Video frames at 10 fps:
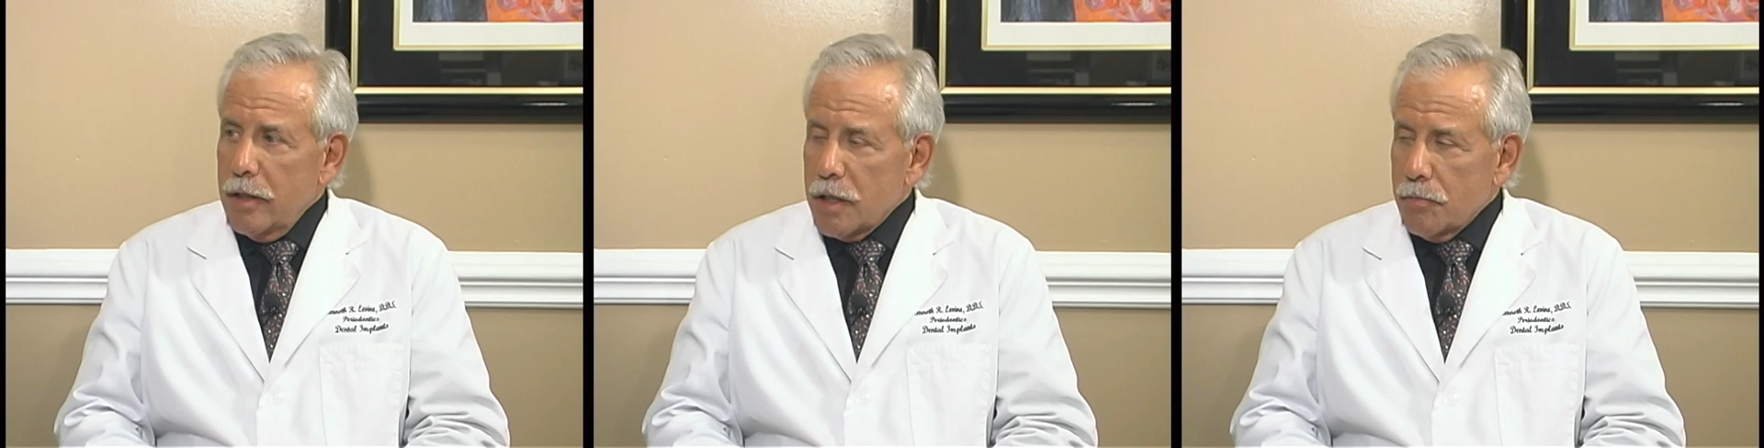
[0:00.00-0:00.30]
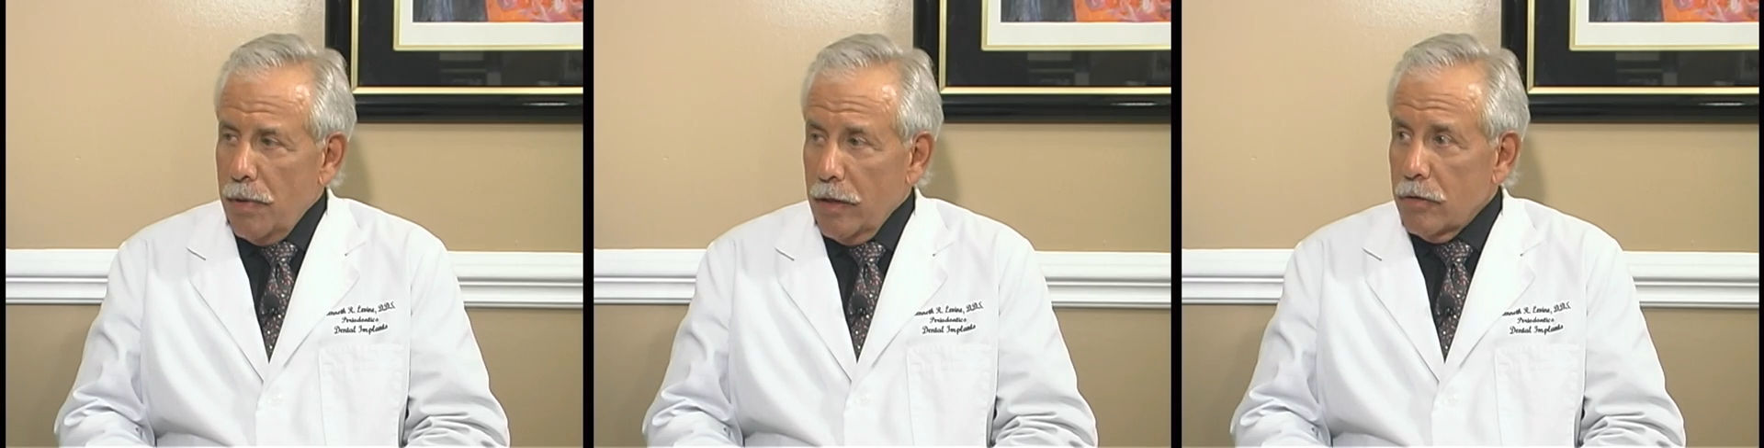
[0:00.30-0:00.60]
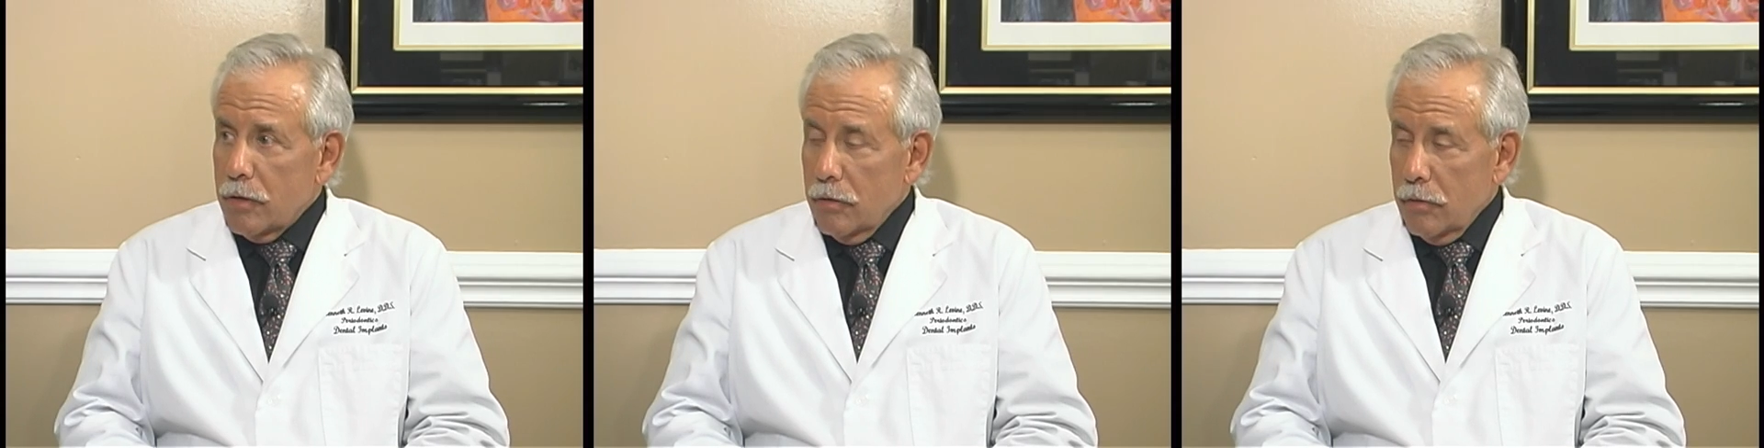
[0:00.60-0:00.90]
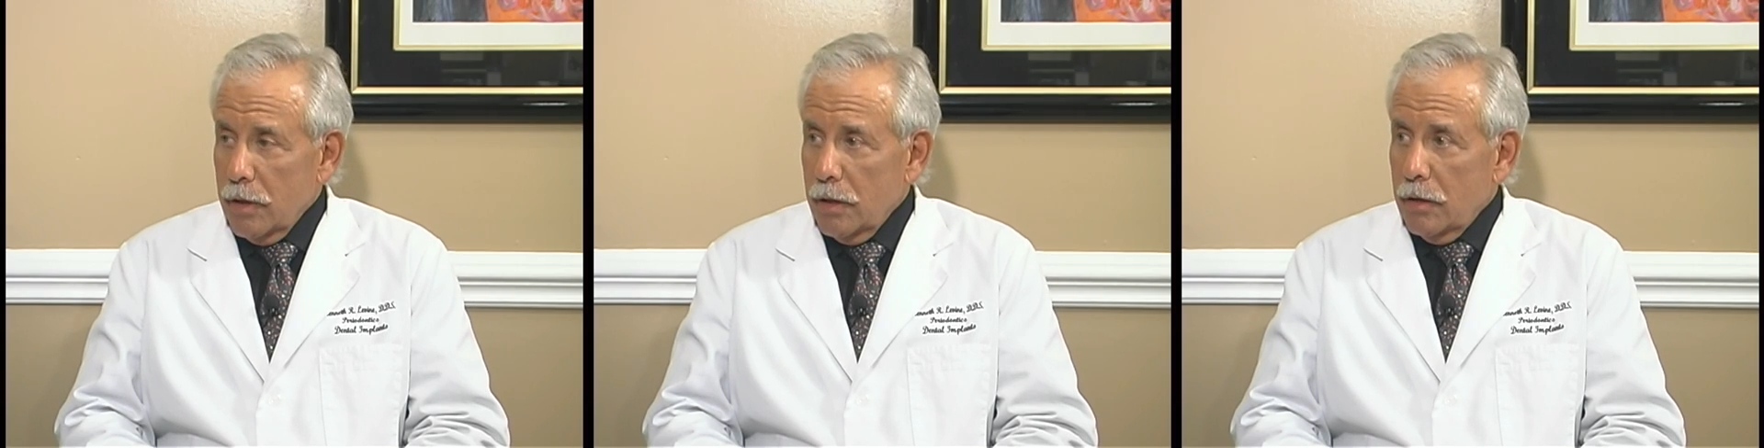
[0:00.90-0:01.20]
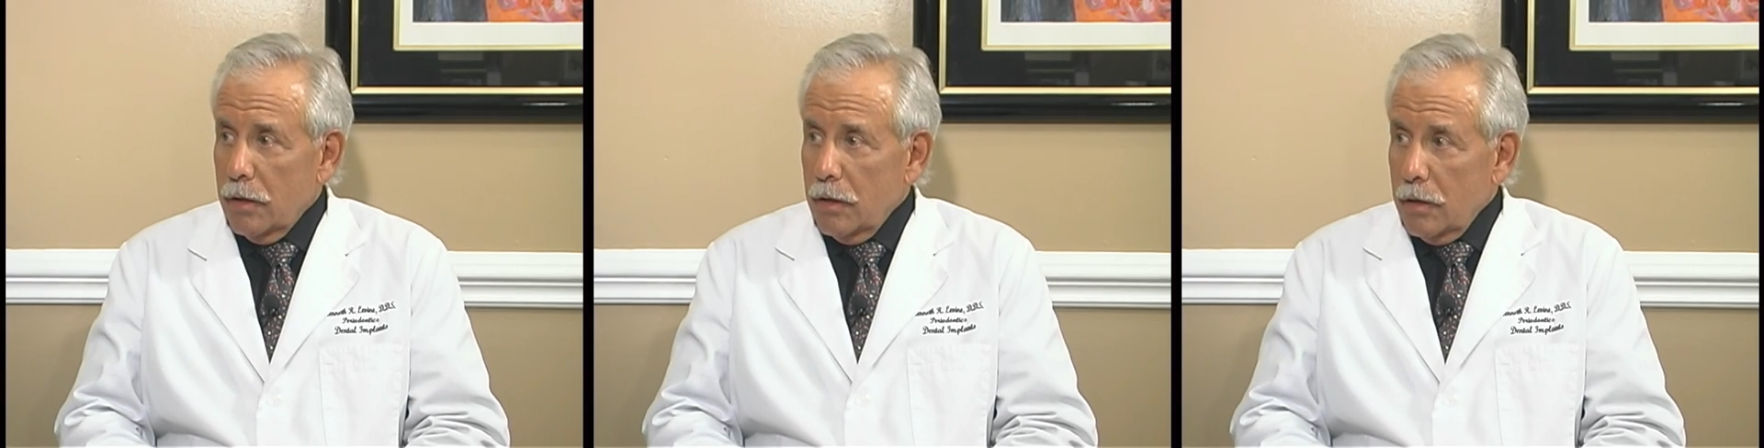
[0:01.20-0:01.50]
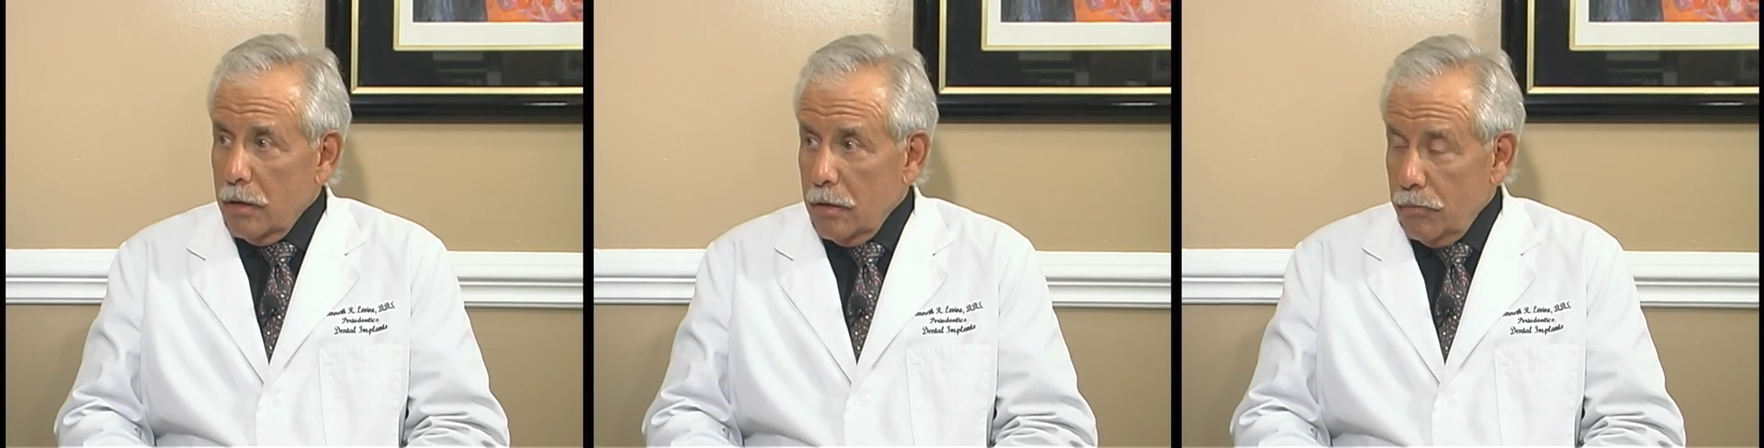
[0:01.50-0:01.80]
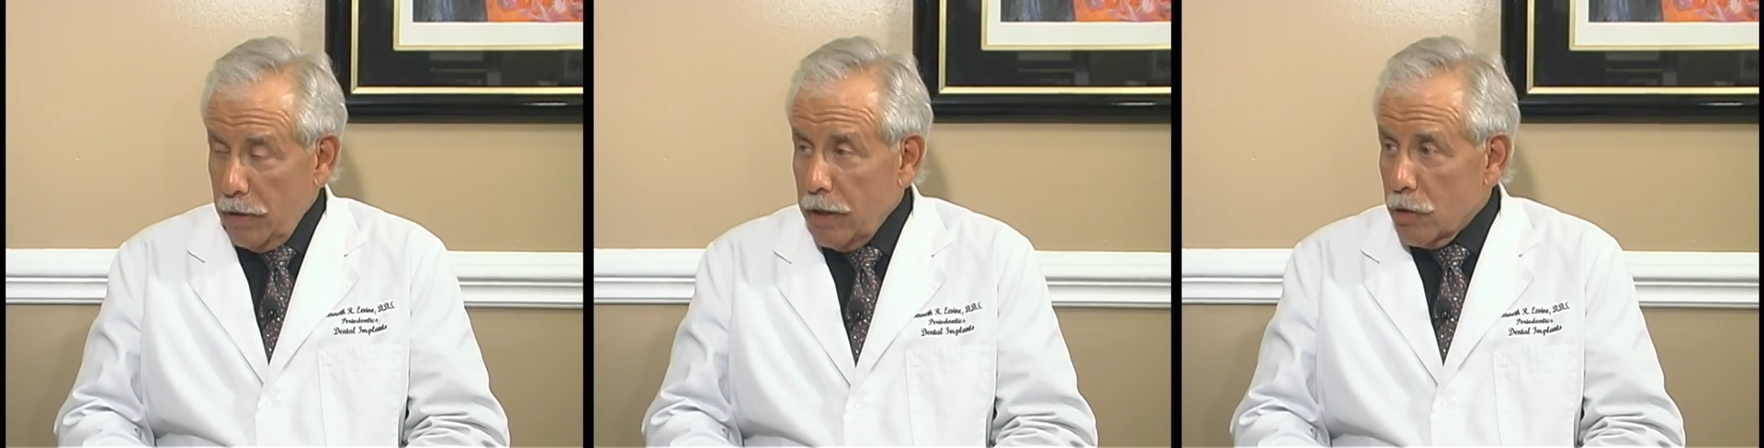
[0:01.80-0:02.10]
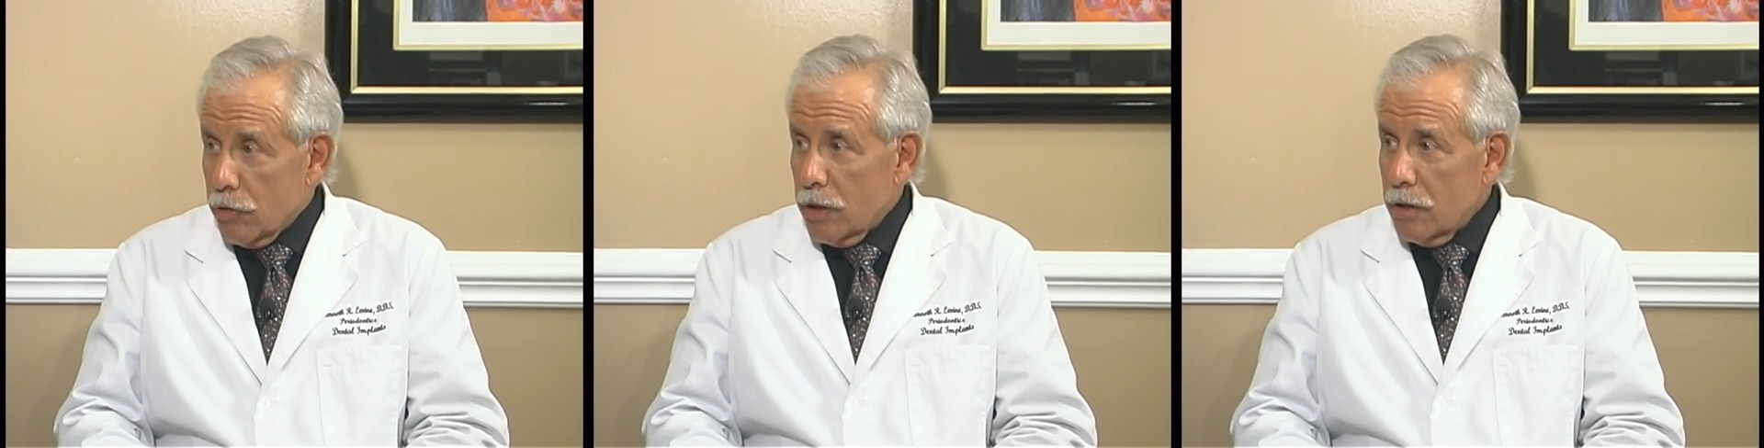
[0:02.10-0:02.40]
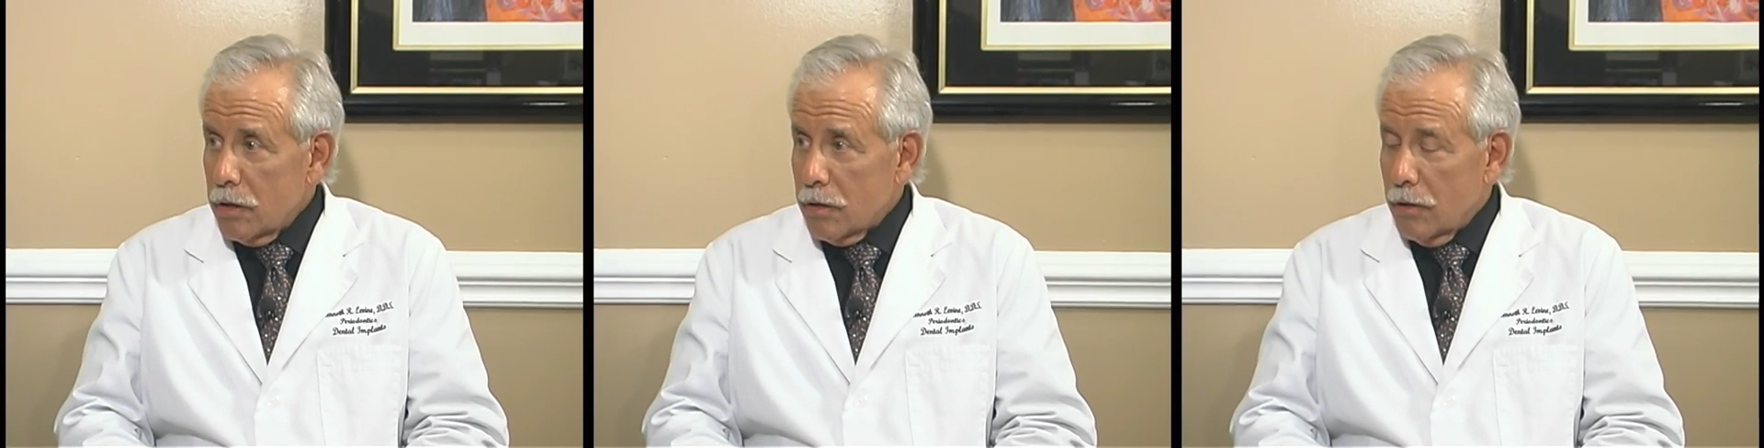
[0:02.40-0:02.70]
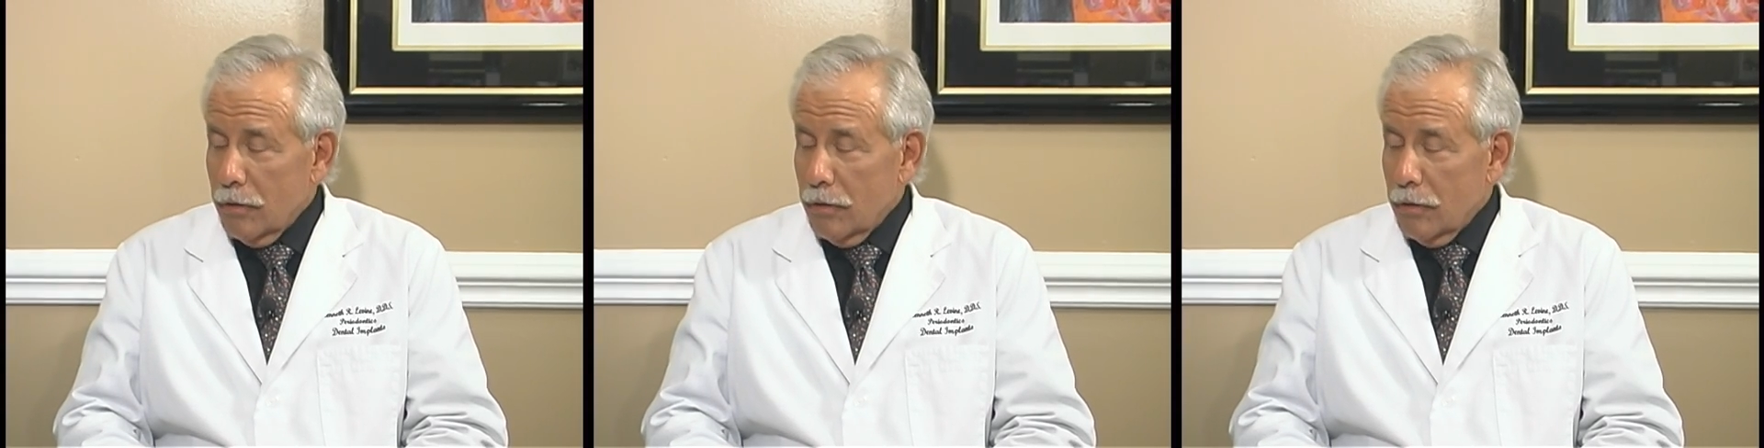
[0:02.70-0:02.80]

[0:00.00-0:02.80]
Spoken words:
this better to the pediatricians?